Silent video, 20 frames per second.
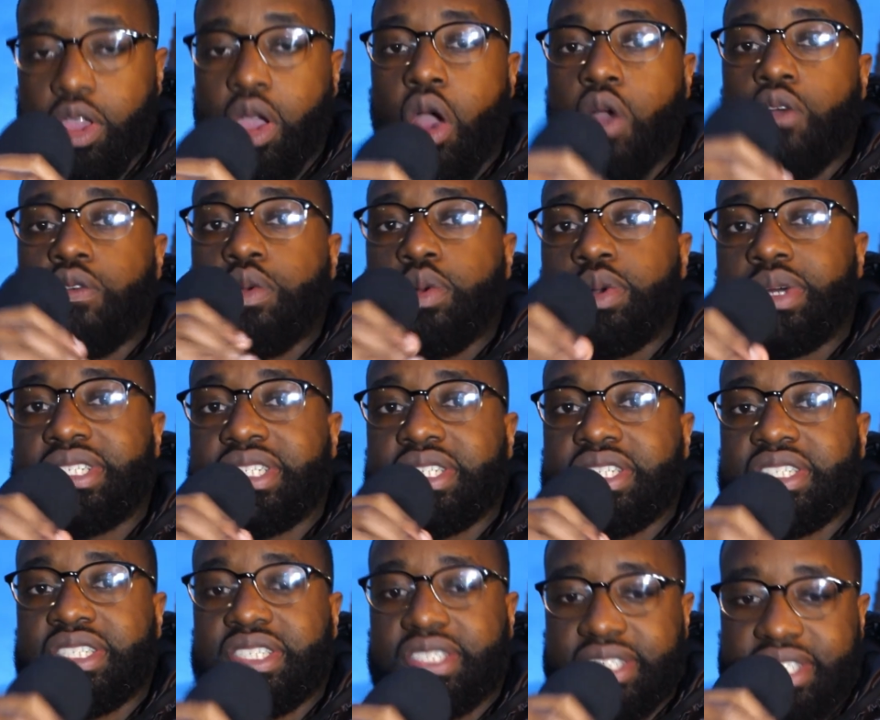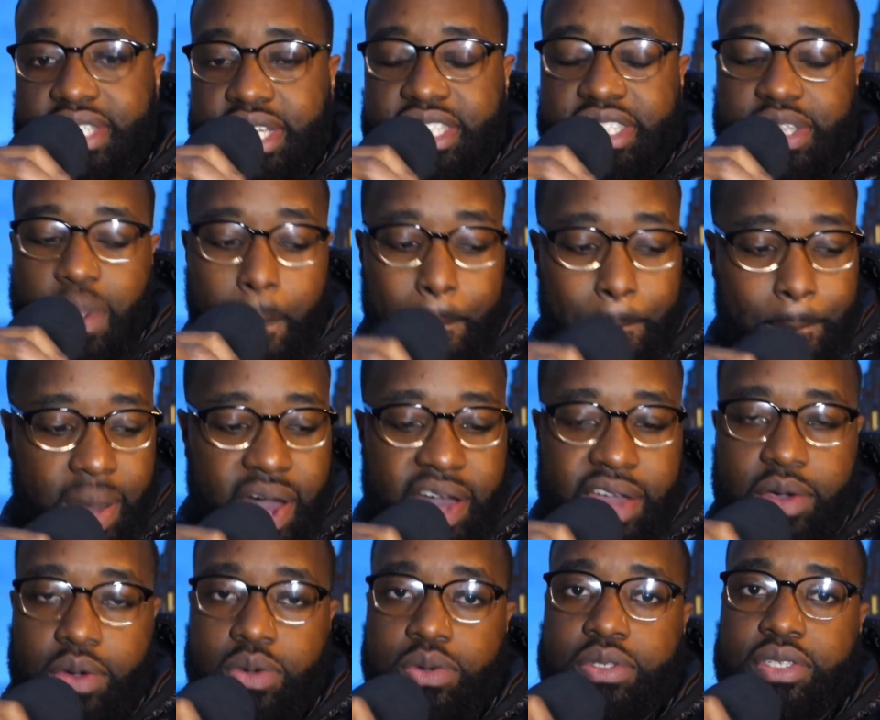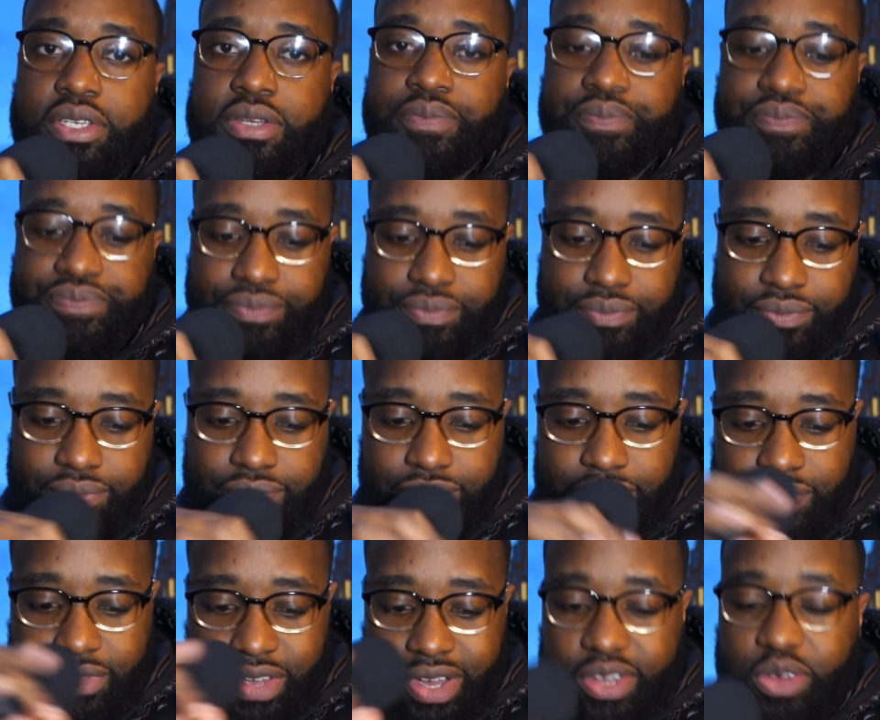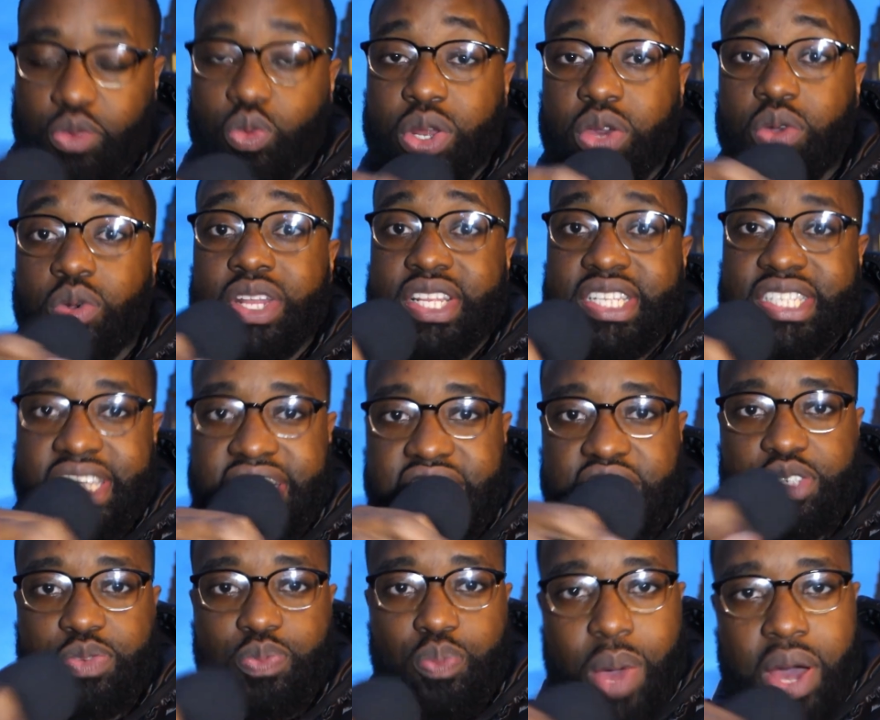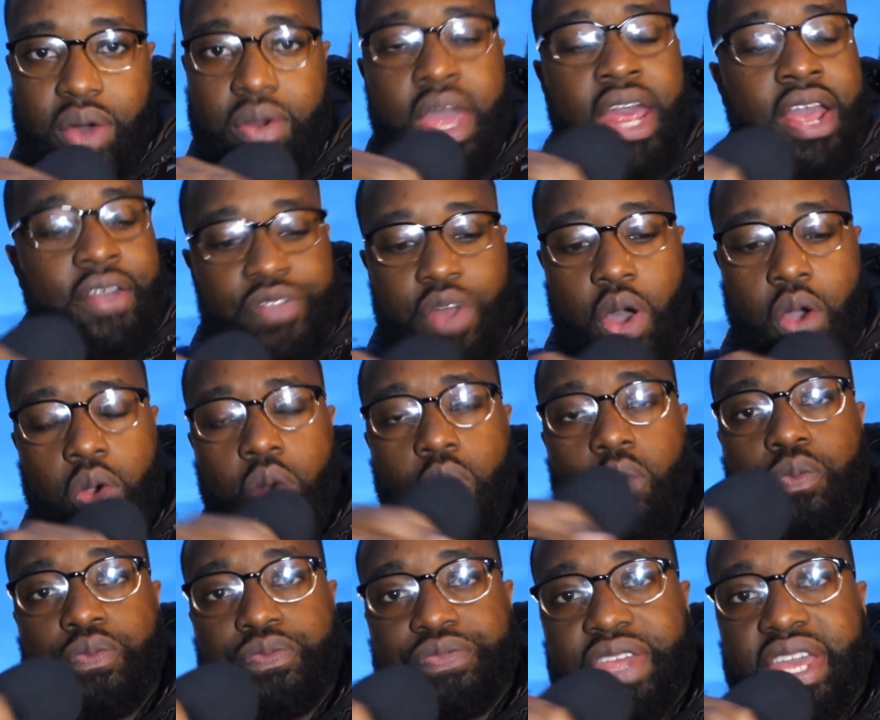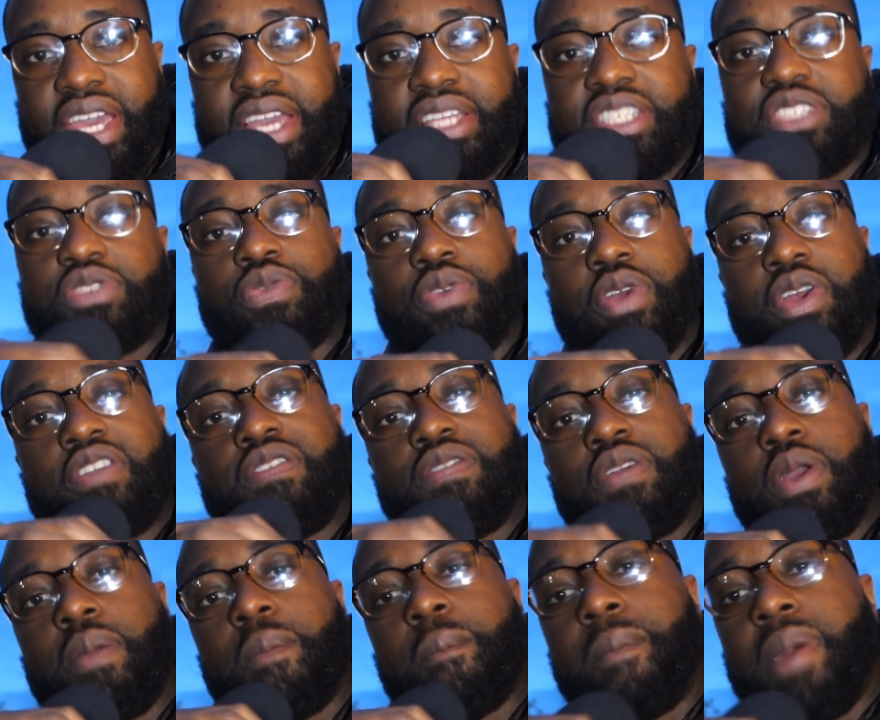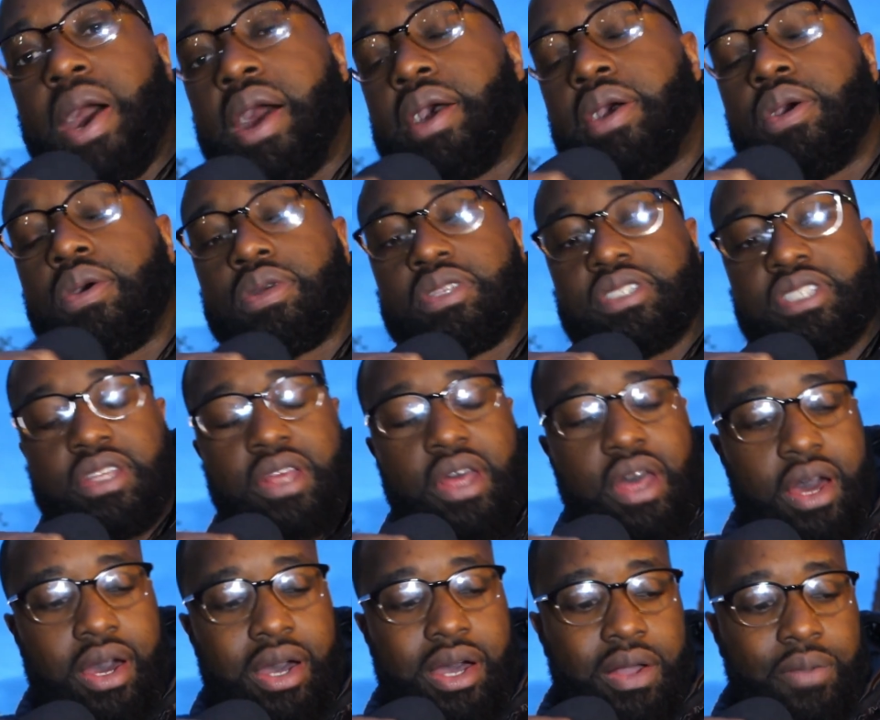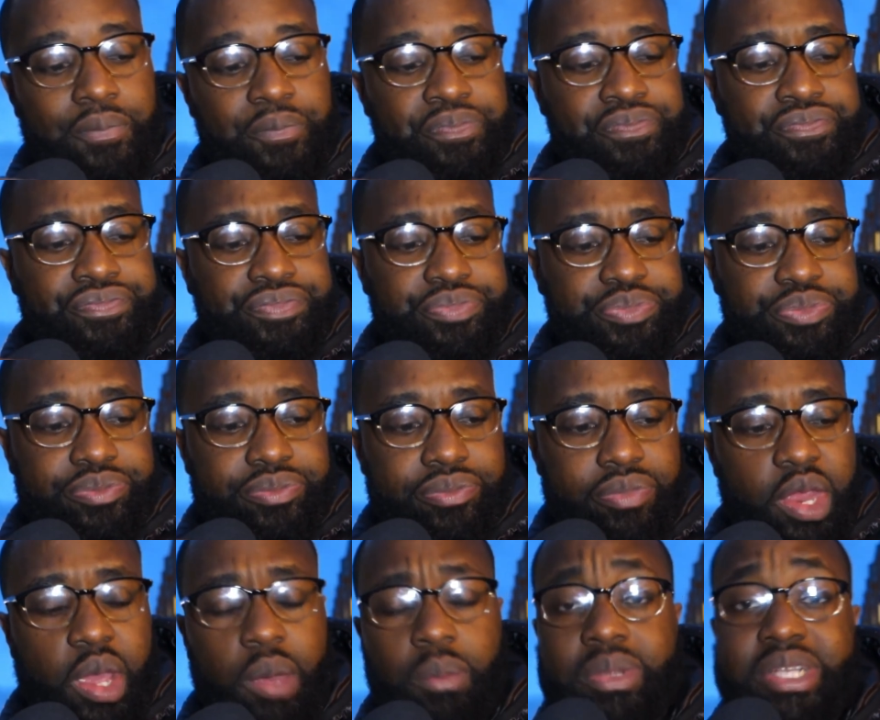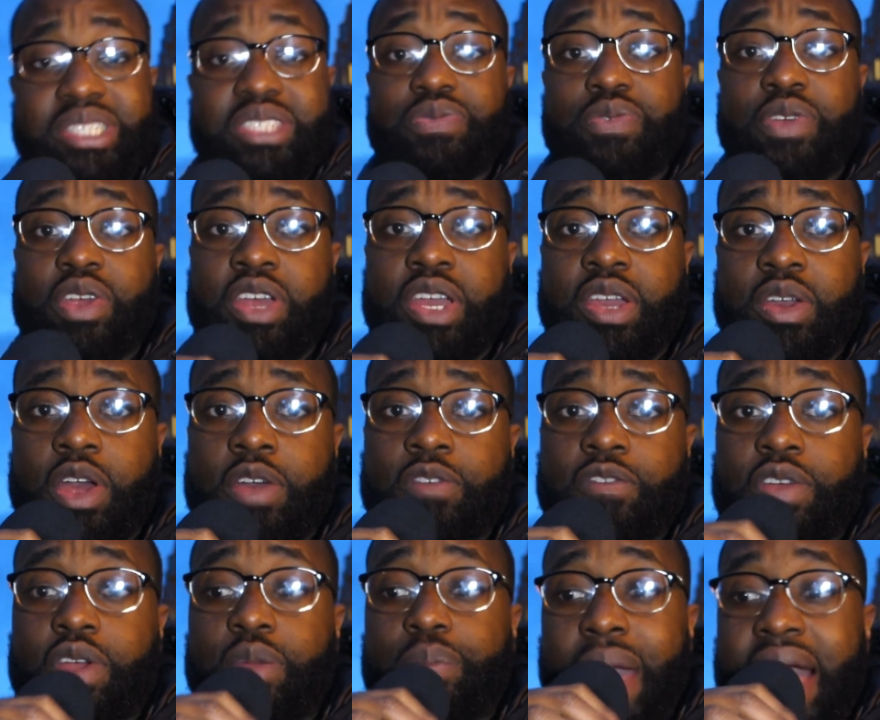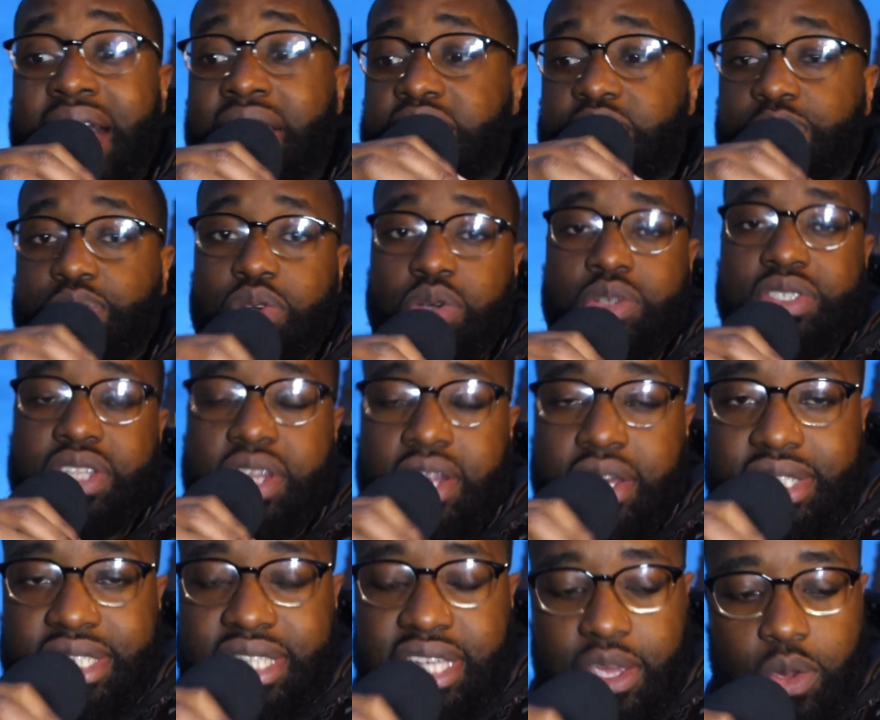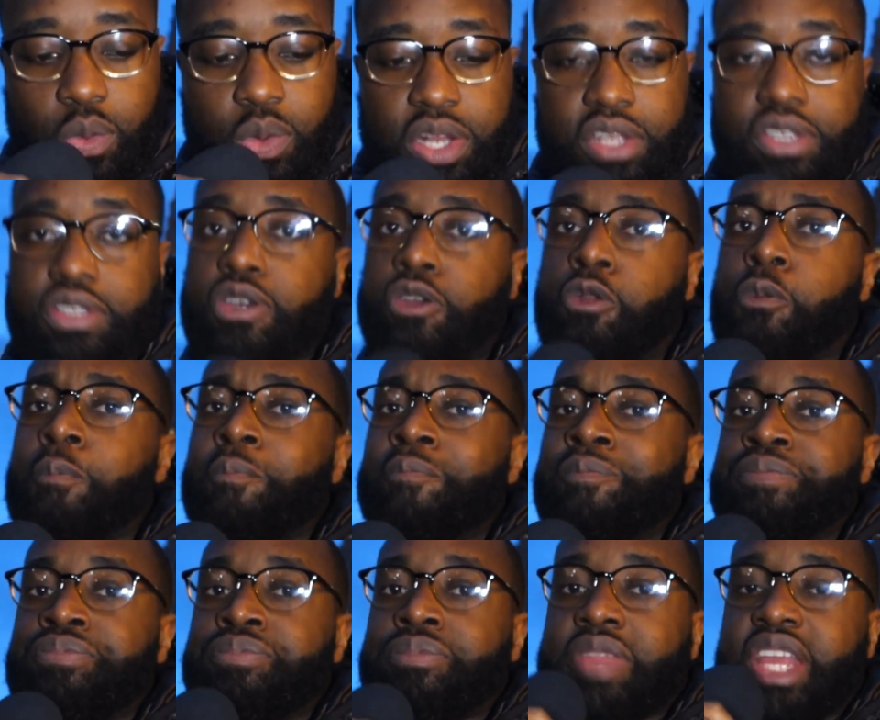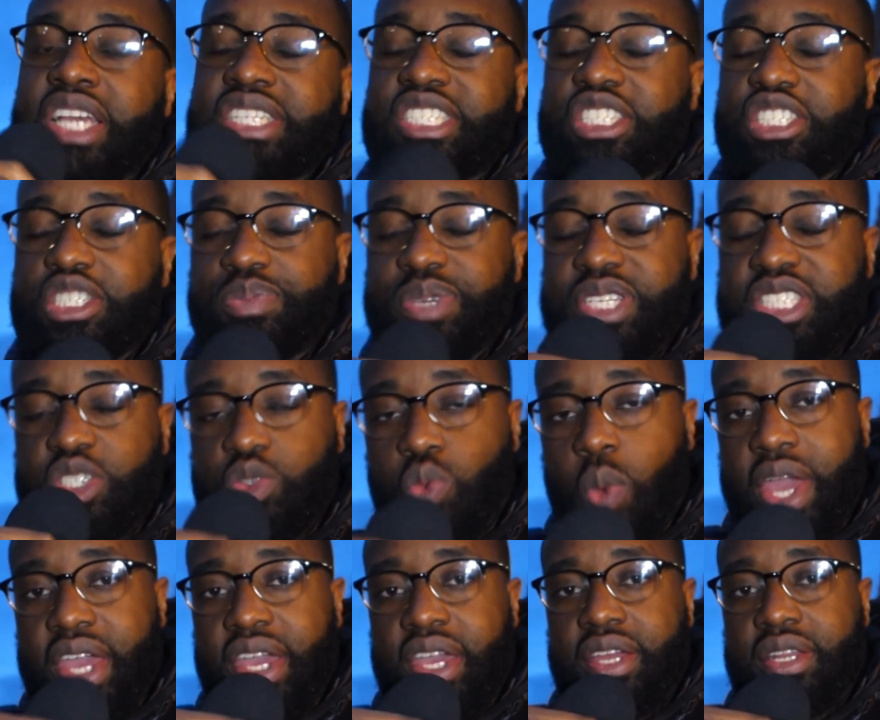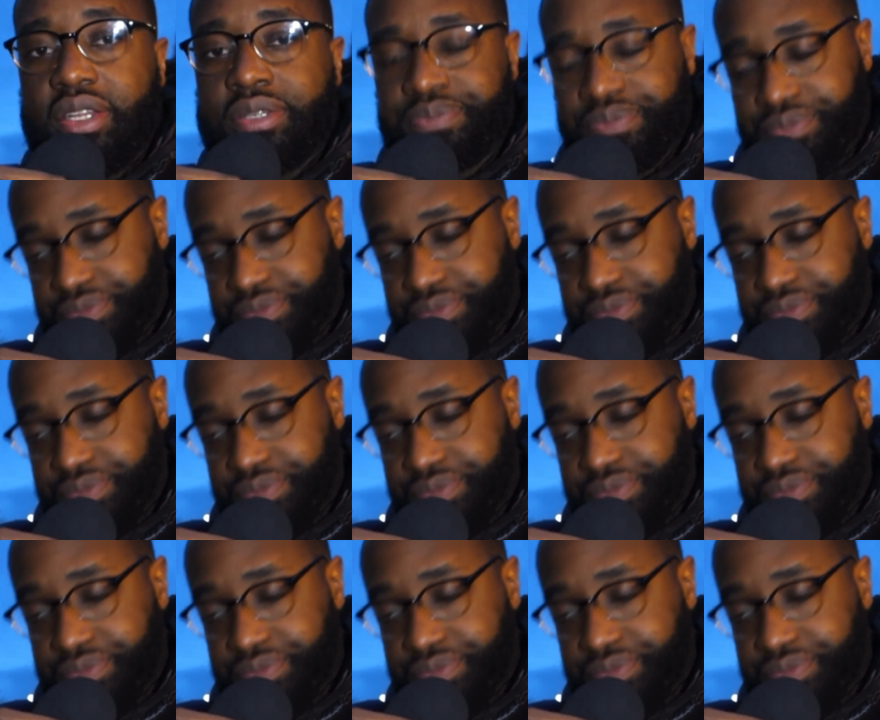overall, it's it's it's, it's a mild. When they call it dish, mild. The whole thing is very, very mild. Um, it's very, uh, very palatable because the last thing you want to do is just be sweating,